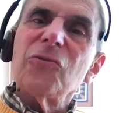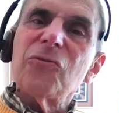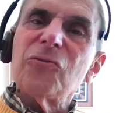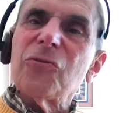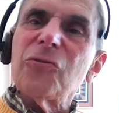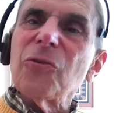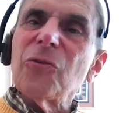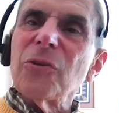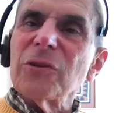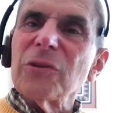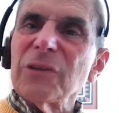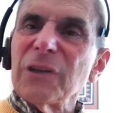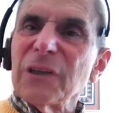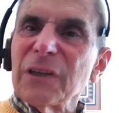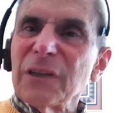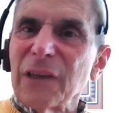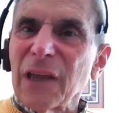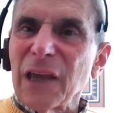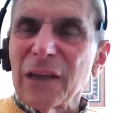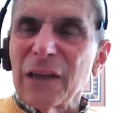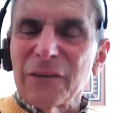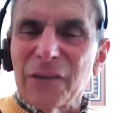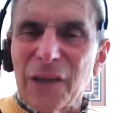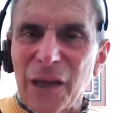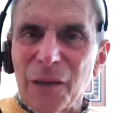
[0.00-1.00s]
Surely
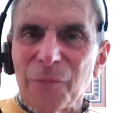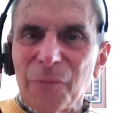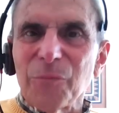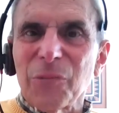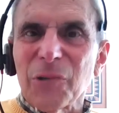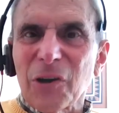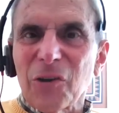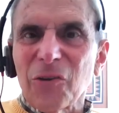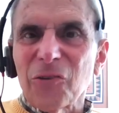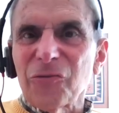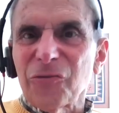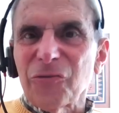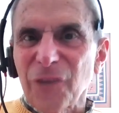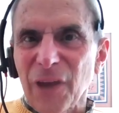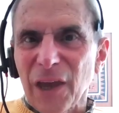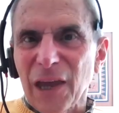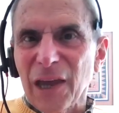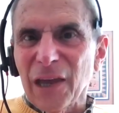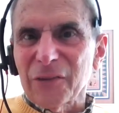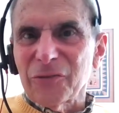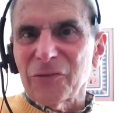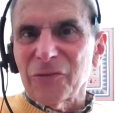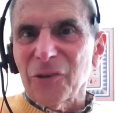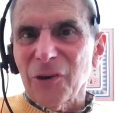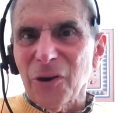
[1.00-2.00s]
they did, because they
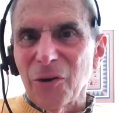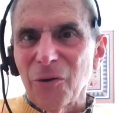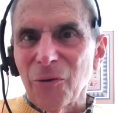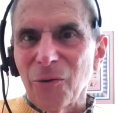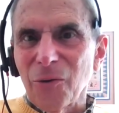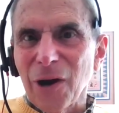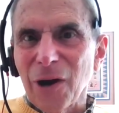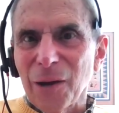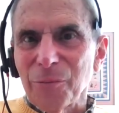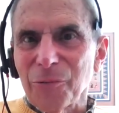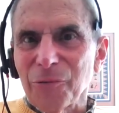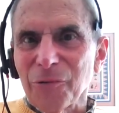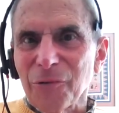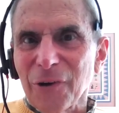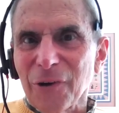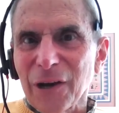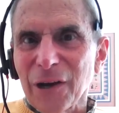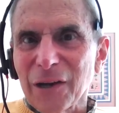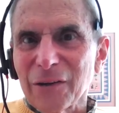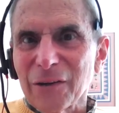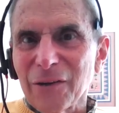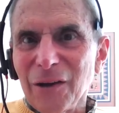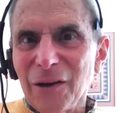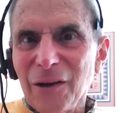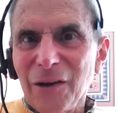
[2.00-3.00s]
had to
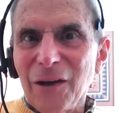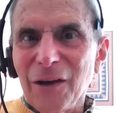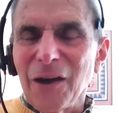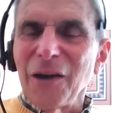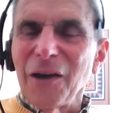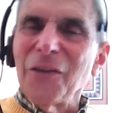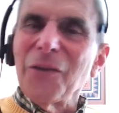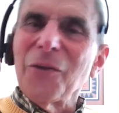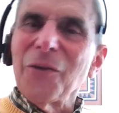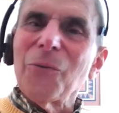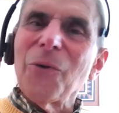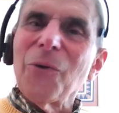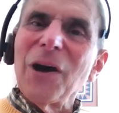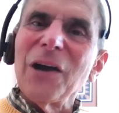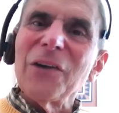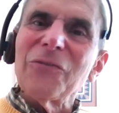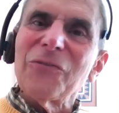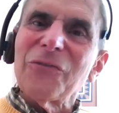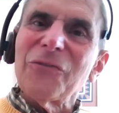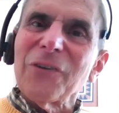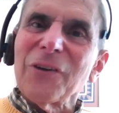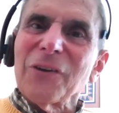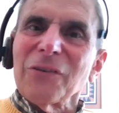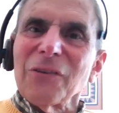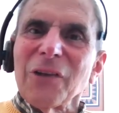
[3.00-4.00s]
cooperate.
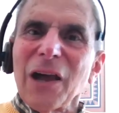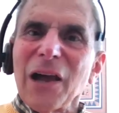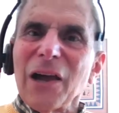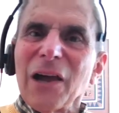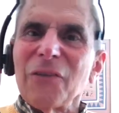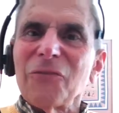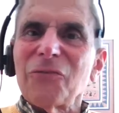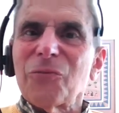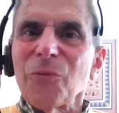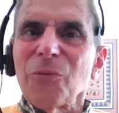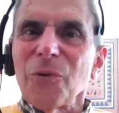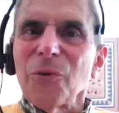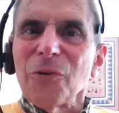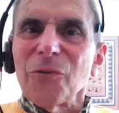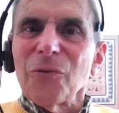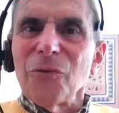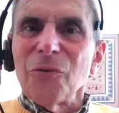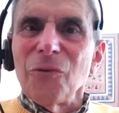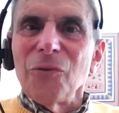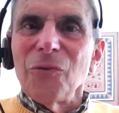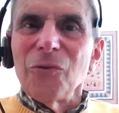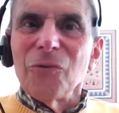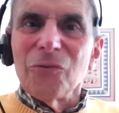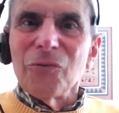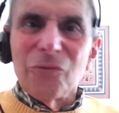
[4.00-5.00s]
Otherwise, their lives were
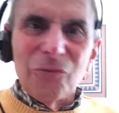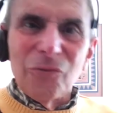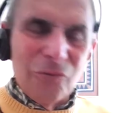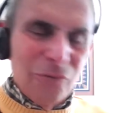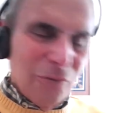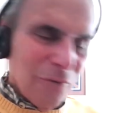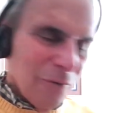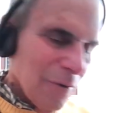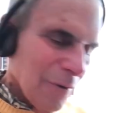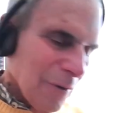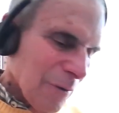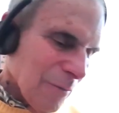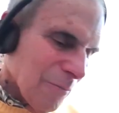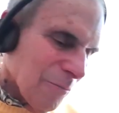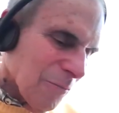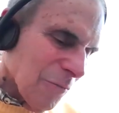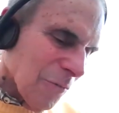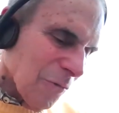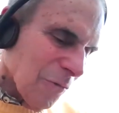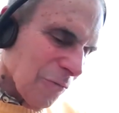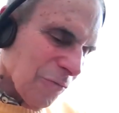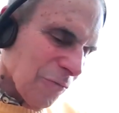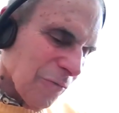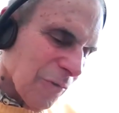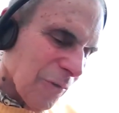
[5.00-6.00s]
ruined,
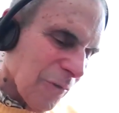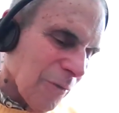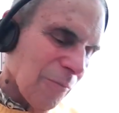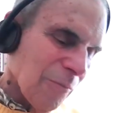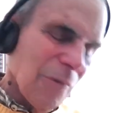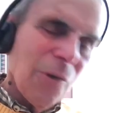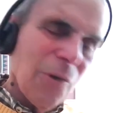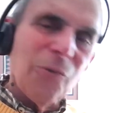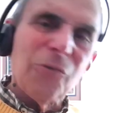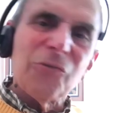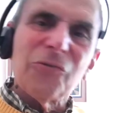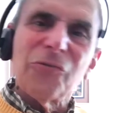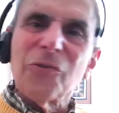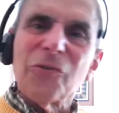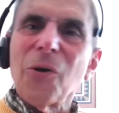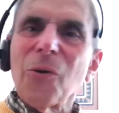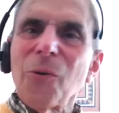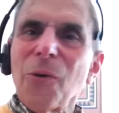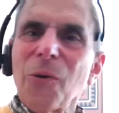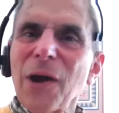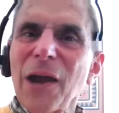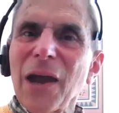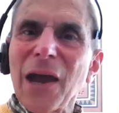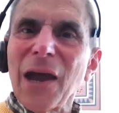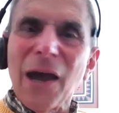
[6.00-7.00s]
most of them. There was no
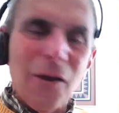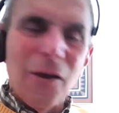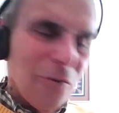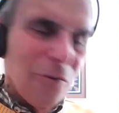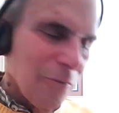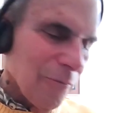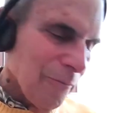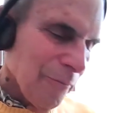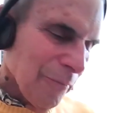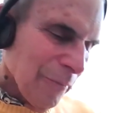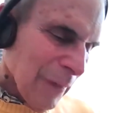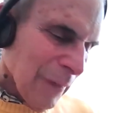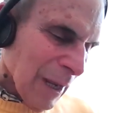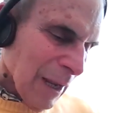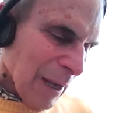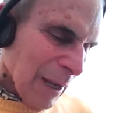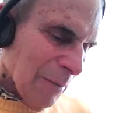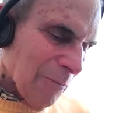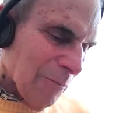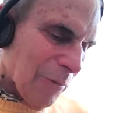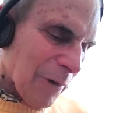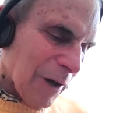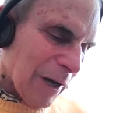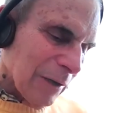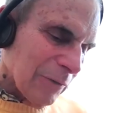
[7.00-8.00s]
way out.
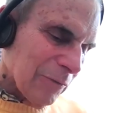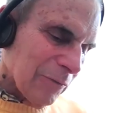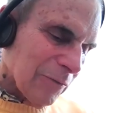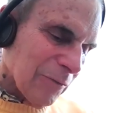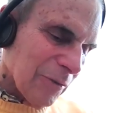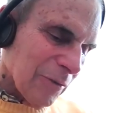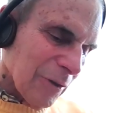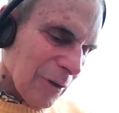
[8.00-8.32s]
But